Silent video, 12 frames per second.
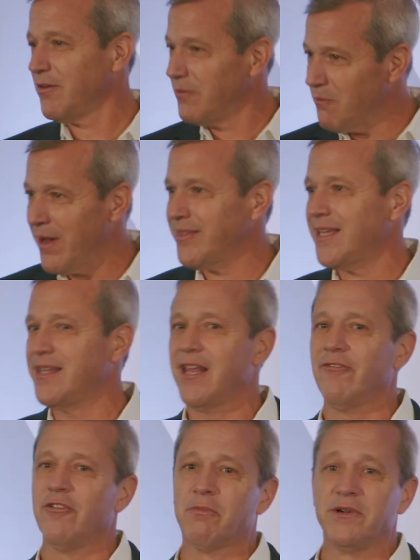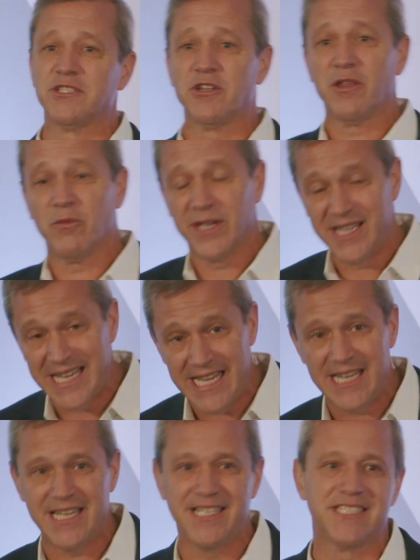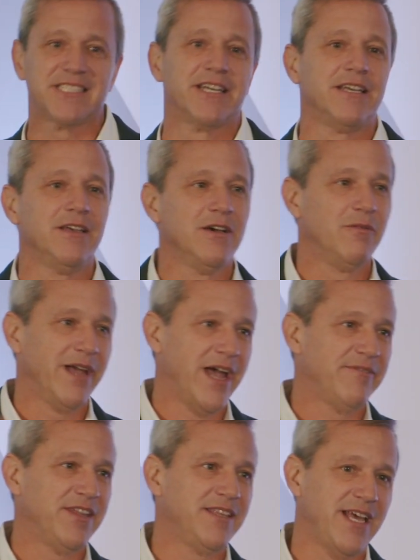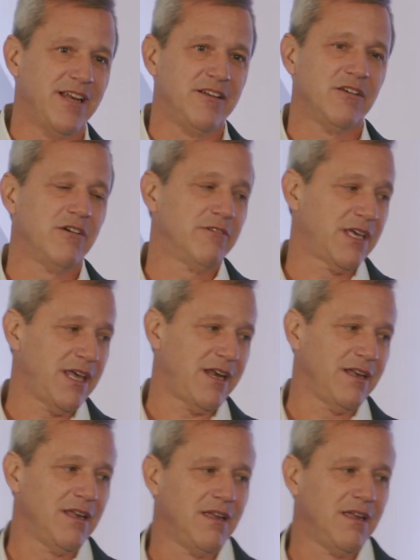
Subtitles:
We want the data footprint so that we need an insight, we have the data to go get it.